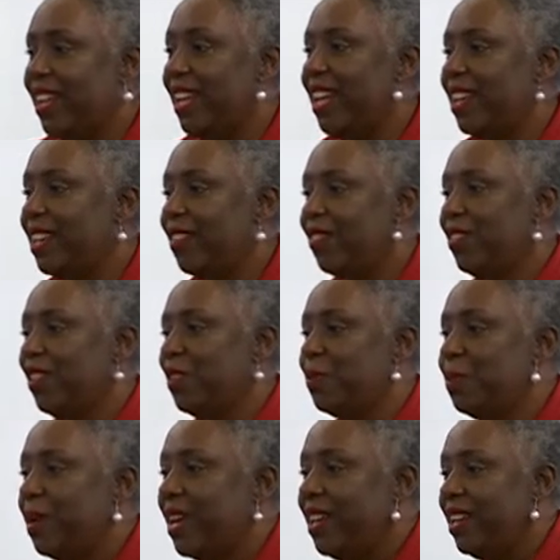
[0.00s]
got a little
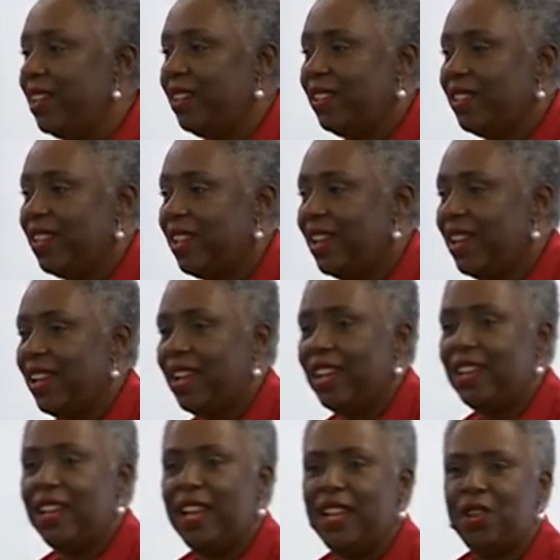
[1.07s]
money
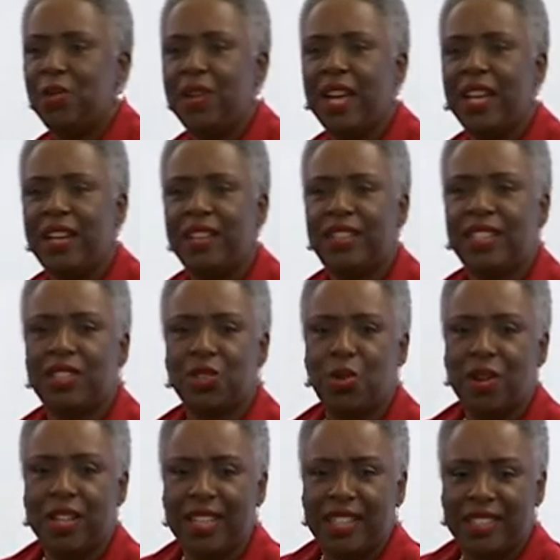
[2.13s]
and they created this
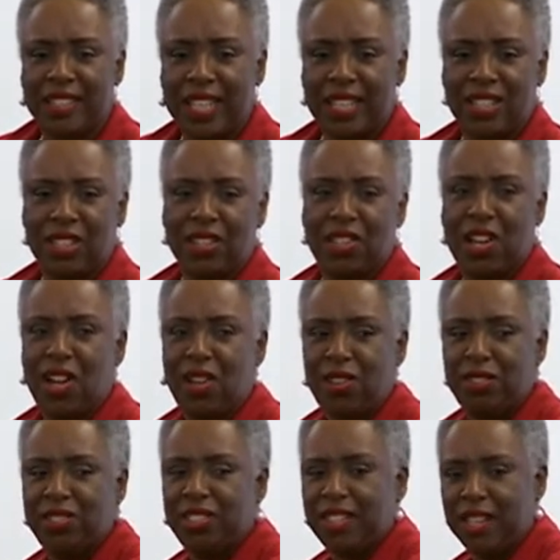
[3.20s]
organization
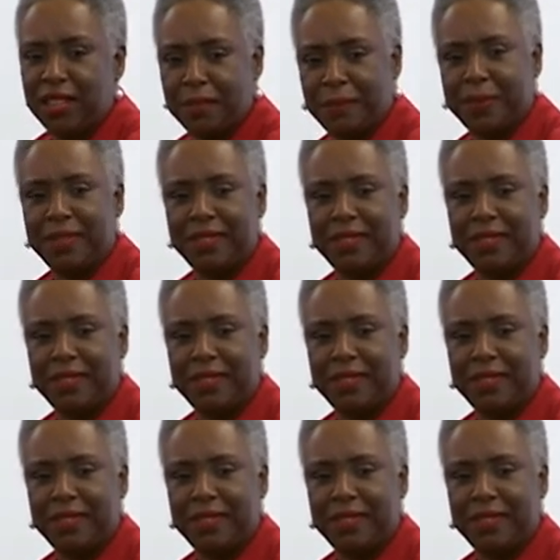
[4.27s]
called Jump.